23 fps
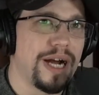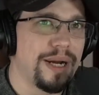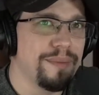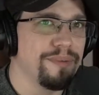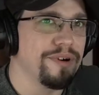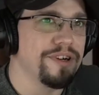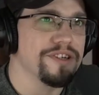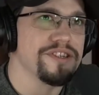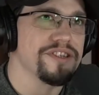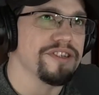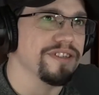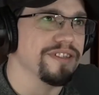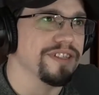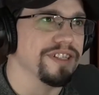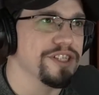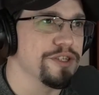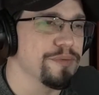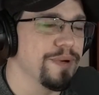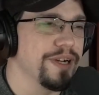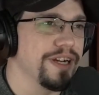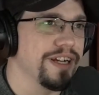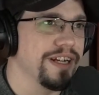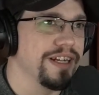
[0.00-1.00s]
personal
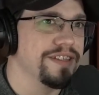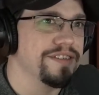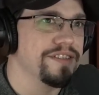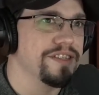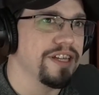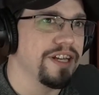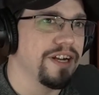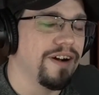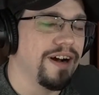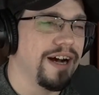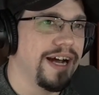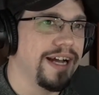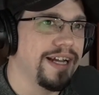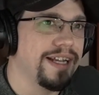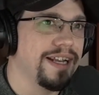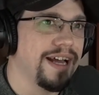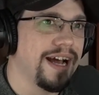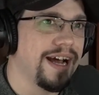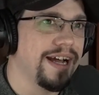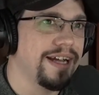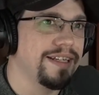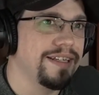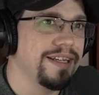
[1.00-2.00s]
experience, you know,
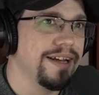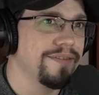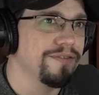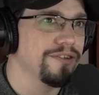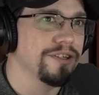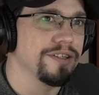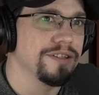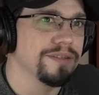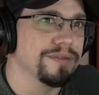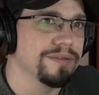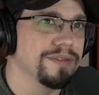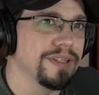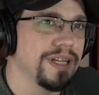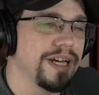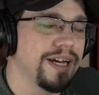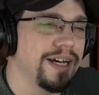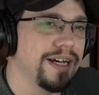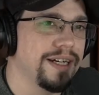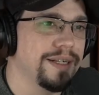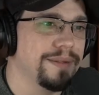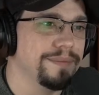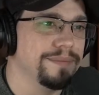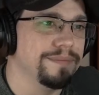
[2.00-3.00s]
I never
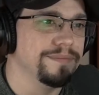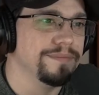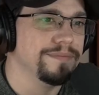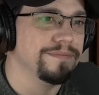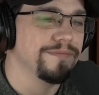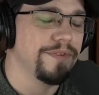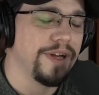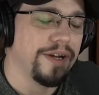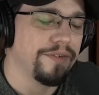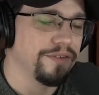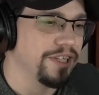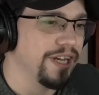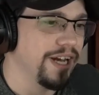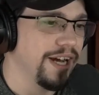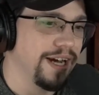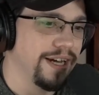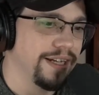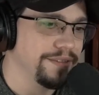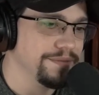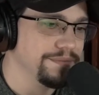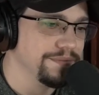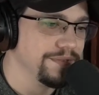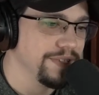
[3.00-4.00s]
found
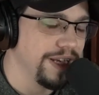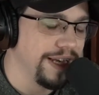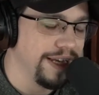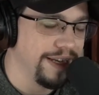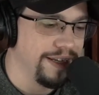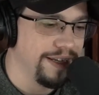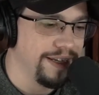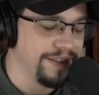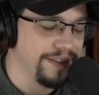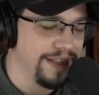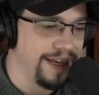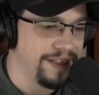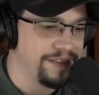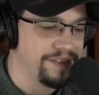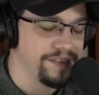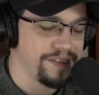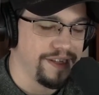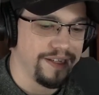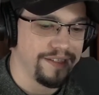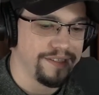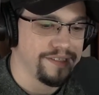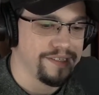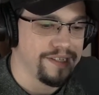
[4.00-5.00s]
God in that
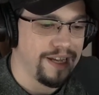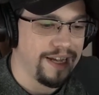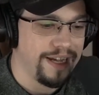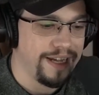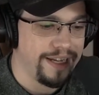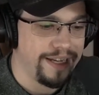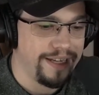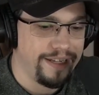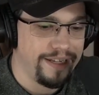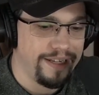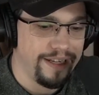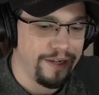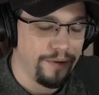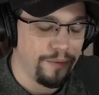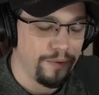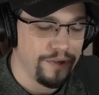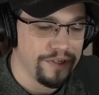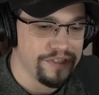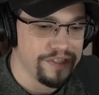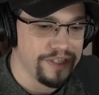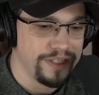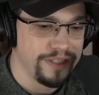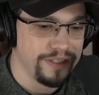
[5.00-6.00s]
sense. It
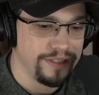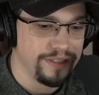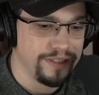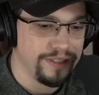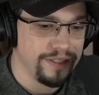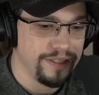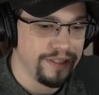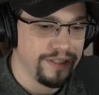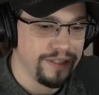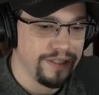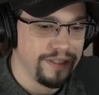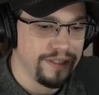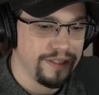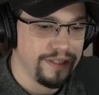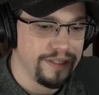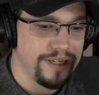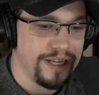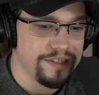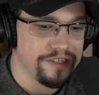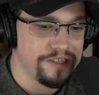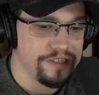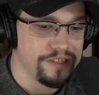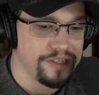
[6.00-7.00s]
wasn't
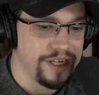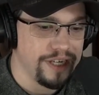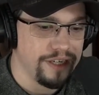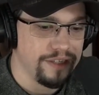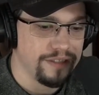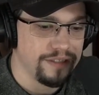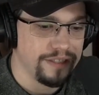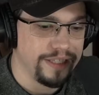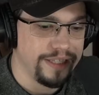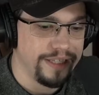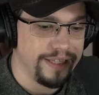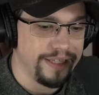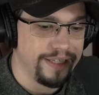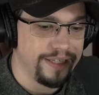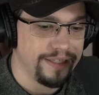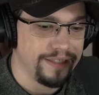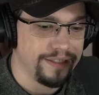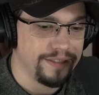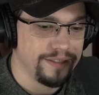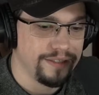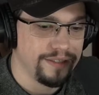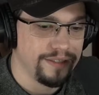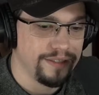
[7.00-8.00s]

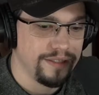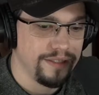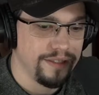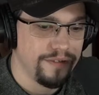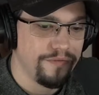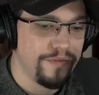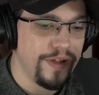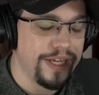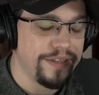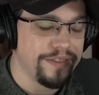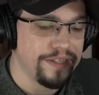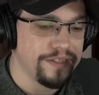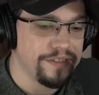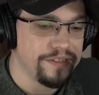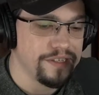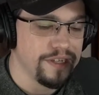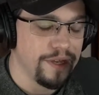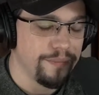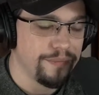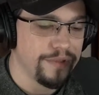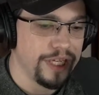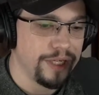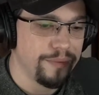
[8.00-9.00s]
necessarily faith in
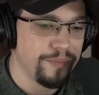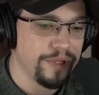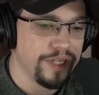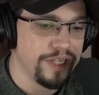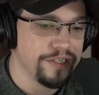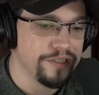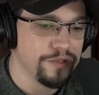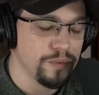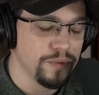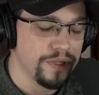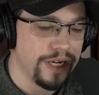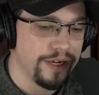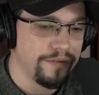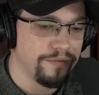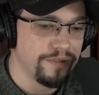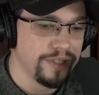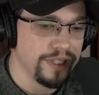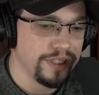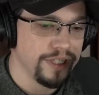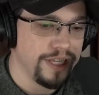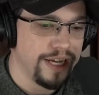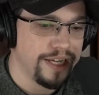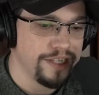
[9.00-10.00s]
something, because what I
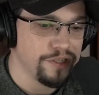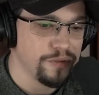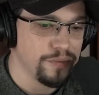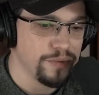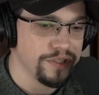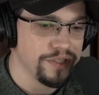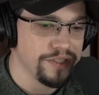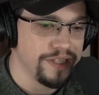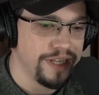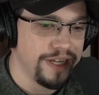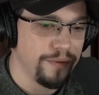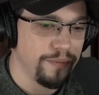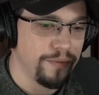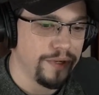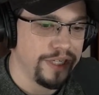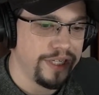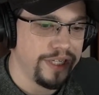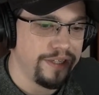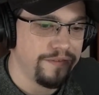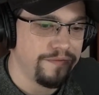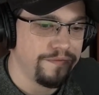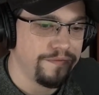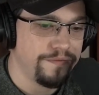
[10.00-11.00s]
realized was that we
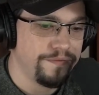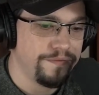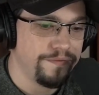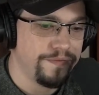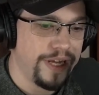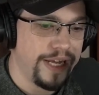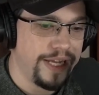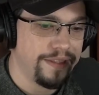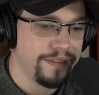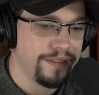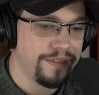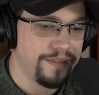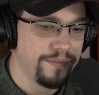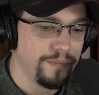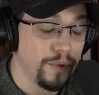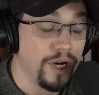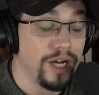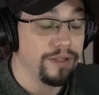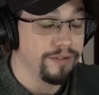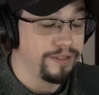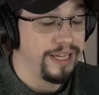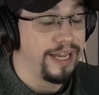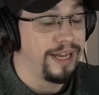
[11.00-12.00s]
need faith.
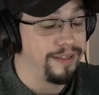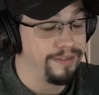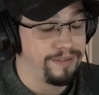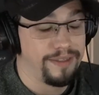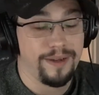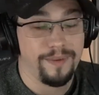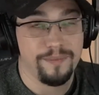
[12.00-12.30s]
Well, yeah, I'm